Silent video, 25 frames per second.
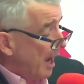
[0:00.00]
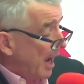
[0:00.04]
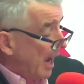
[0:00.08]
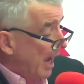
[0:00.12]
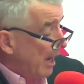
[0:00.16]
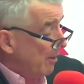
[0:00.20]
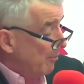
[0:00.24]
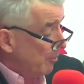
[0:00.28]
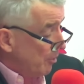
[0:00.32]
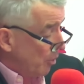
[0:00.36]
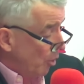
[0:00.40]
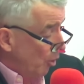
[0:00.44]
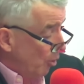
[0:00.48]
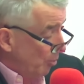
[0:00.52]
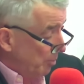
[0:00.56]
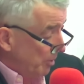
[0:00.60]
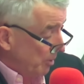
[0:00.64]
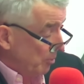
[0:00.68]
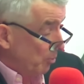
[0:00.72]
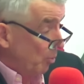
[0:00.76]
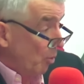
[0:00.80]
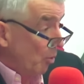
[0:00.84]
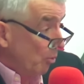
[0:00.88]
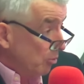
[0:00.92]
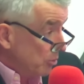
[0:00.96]
I would hope
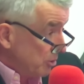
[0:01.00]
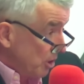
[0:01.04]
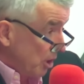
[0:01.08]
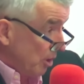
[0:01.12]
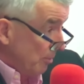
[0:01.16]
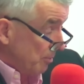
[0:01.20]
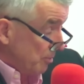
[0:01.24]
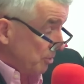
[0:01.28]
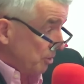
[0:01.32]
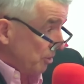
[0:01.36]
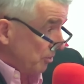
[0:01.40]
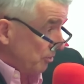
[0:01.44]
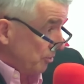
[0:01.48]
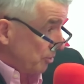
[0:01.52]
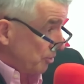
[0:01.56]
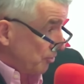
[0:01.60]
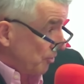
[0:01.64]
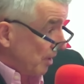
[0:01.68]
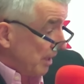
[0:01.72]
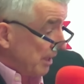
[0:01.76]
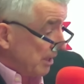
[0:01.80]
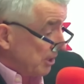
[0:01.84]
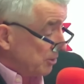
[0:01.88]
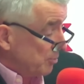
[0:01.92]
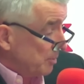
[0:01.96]
it won't come to
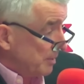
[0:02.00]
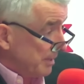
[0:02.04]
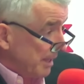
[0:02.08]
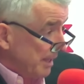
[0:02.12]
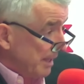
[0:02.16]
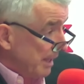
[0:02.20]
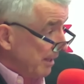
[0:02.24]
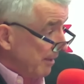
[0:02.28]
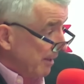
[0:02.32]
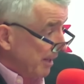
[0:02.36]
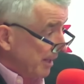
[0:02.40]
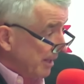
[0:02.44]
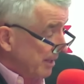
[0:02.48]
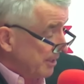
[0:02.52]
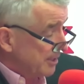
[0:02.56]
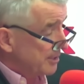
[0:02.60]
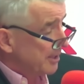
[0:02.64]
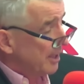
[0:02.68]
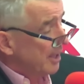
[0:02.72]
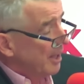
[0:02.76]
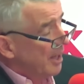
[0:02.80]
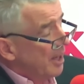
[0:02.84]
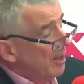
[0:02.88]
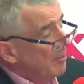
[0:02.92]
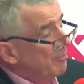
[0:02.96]
strikes within Aer Lingus.
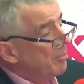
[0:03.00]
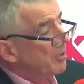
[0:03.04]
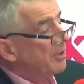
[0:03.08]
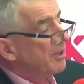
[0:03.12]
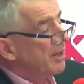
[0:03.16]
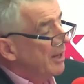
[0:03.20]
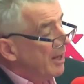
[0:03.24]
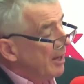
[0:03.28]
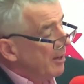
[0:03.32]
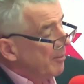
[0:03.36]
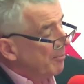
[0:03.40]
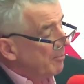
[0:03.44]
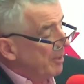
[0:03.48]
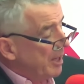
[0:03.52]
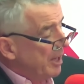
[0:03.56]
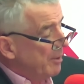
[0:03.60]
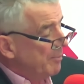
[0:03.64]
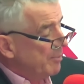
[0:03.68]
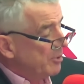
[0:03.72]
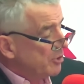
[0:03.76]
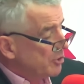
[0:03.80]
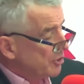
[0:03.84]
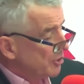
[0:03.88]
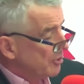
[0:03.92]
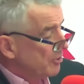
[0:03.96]
But
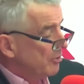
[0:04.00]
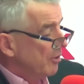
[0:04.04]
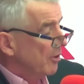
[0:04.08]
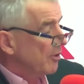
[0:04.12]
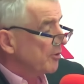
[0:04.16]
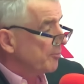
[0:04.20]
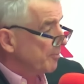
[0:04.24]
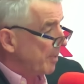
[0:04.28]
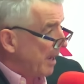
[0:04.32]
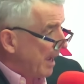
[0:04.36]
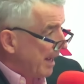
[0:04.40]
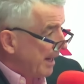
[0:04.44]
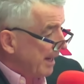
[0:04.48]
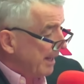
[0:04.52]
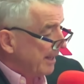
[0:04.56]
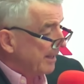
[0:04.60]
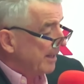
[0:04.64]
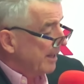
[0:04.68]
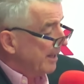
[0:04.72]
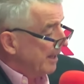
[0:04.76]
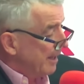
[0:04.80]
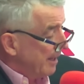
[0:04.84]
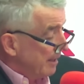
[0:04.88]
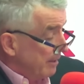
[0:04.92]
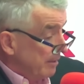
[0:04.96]
people should not
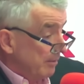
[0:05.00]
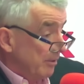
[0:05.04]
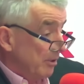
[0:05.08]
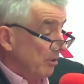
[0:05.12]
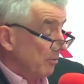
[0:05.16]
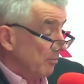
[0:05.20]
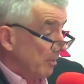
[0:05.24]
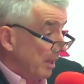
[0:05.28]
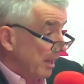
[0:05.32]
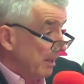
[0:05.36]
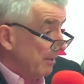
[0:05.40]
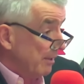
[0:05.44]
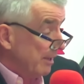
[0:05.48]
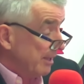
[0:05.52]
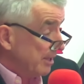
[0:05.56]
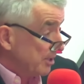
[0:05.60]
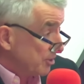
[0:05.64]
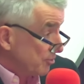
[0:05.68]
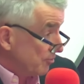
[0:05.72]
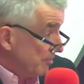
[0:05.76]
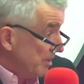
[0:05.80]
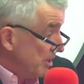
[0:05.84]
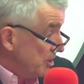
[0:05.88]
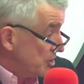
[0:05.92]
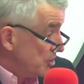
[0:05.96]
panic. You know, Aer
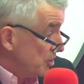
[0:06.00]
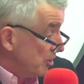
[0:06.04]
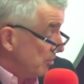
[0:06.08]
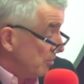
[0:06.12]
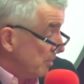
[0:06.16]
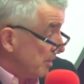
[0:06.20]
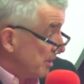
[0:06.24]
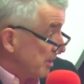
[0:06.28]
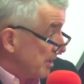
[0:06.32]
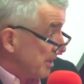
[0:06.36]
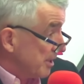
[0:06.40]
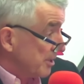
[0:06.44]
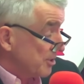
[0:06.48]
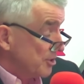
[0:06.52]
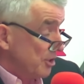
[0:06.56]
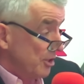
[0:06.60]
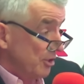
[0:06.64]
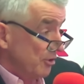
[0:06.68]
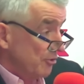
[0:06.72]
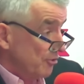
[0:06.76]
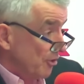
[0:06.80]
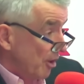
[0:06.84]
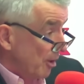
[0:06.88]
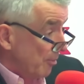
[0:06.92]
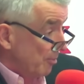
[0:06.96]
Lingus Regional will
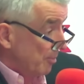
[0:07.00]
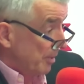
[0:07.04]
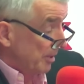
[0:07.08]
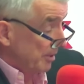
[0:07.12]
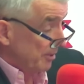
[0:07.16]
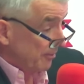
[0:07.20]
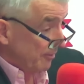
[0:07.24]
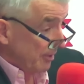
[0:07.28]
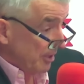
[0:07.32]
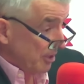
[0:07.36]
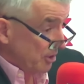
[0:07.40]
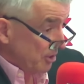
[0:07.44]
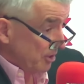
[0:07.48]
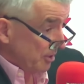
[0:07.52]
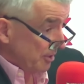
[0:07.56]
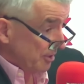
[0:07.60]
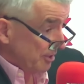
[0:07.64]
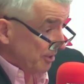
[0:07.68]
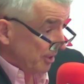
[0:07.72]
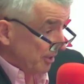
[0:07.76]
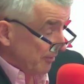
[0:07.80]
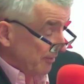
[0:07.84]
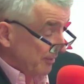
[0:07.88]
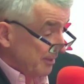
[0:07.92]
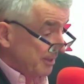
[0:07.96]
continue to operate the regional
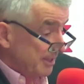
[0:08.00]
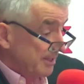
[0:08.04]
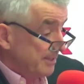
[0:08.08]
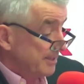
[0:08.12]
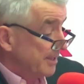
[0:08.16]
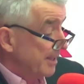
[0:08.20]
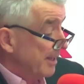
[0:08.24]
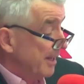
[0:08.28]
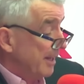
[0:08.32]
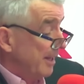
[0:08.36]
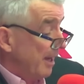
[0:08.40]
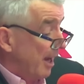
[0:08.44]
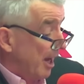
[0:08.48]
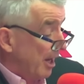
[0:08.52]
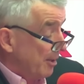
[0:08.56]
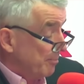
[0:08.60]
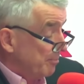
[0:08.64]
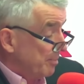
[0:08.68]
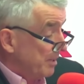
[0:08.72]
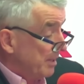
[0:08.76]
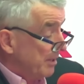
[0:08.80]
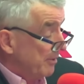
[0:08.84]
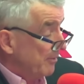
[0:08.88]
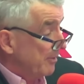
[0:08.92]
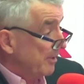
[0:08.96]
services.
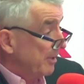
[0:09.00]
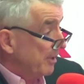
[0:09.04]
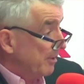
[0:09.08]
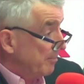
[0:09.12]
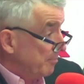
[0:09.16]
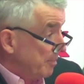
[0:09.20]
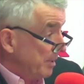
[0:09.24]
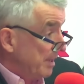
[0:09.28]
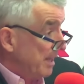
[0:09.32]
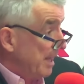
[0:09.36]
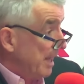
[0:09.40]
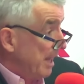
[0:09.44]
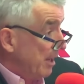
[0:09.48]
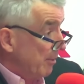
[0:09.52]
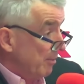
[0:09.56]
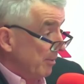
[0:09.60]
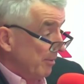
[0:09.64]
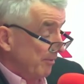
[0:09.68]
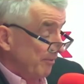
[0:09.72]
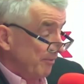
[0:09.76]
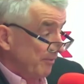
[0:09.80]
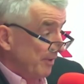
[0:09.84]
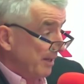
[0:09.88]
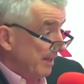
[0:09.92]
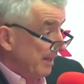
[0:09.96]
Iberia, B A
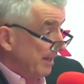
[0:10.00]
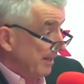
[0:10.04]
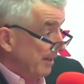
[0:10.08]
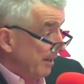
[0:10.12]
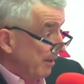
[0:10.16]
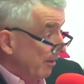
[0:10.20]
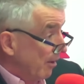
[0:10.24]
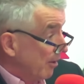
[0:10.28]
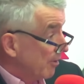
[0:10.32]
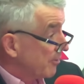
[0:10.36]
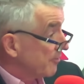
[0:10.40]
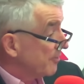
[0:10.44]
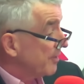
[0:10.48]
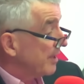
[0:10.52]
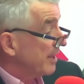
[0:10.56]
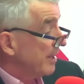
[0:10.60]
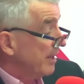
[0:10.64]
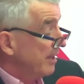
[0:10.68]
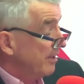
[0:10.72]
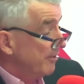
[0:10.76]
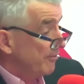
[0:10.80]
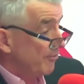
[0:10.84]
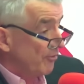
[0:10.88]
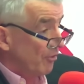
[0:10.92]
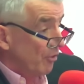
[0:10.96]
will fill in a lot of the
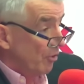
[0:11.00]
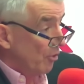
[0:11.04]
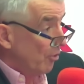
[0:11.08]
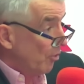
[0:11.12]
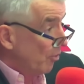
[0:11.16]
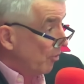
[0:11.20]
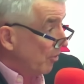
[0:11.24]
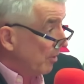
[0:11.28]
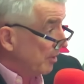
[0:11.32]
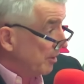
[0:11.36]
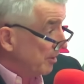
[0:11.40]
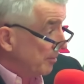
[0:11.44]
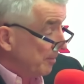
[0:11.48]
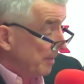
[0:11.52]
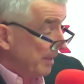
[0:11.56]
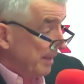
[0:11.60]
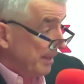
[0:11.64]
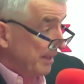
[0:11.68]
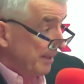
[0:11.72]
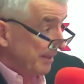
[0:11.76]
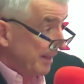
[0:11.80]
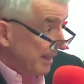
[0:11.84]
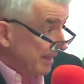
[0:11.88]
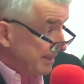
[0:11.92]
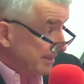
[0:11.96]
Heathrow and the
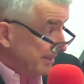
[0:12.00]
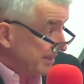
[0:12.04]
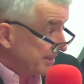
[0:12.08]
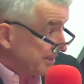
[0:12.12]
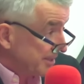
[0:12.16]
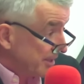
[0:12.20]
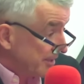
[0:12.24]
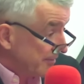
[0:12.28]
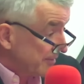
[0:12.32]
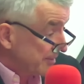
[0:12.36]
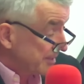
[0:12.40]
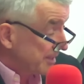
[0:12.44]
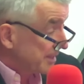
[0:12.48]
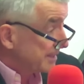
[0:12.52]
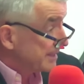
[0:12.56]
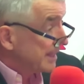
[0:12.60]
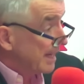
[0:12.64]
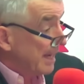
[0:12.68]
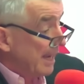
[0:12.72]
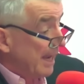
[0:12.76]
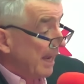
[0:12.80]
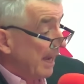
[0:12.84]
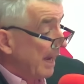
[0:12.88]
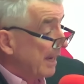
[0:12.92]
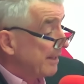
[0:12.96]
big connecting services
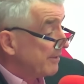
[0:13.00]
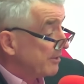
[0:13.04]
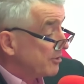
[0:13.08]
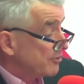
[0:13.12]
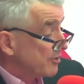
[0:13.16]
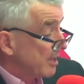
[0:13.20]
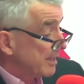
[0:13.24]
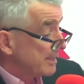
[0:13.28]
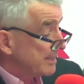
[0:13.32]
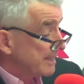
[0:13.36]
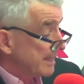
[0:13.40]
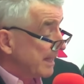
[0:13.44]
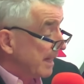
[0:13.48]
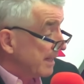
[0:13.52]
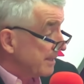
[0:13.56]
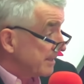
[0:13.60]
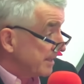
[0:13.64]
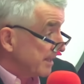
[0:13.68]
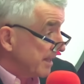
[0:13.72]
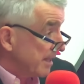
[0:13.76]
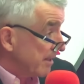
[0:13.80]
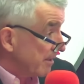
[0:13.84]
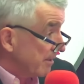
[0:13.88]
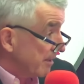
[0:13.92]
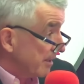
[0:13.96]
and the
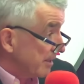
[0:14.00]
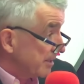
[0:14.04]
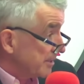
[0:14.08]
transatlantic and airlines.